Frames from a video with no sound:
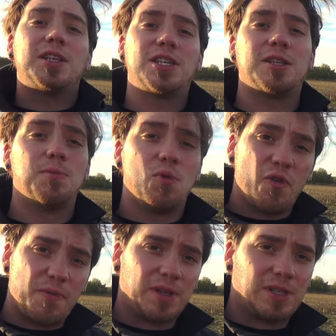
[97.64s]
see the
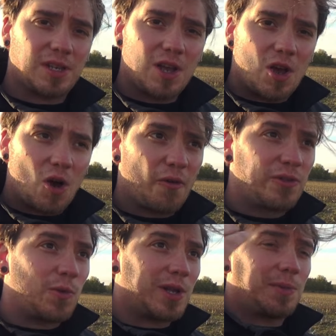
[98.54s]
movement of
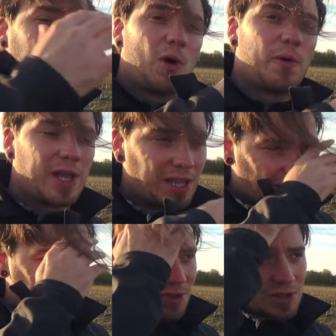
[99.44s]
the wind blowing in
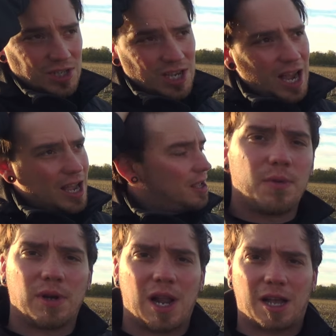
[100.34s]
into the sky.
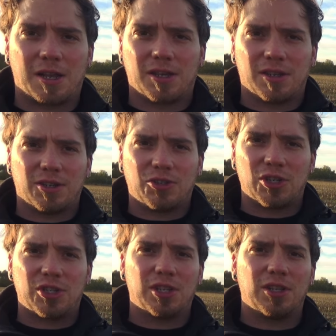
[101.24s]
We're like
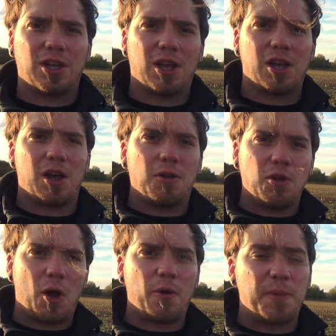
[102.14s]
just in, uh, an
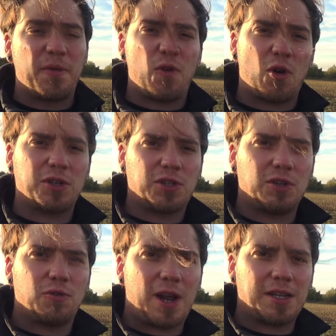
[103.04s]
hour before
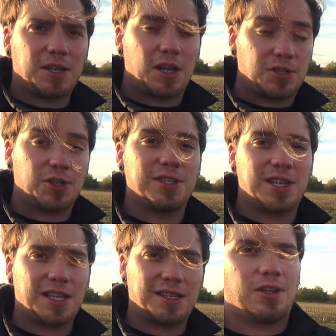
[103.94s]
sunrise, uh,
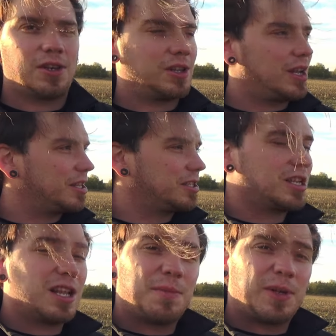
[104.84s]
sunset. The, the light is a
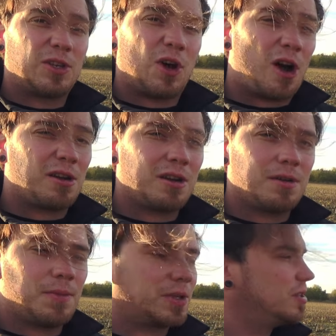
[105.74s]
little bit harder,
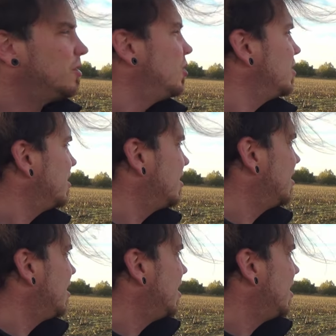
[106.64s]
but just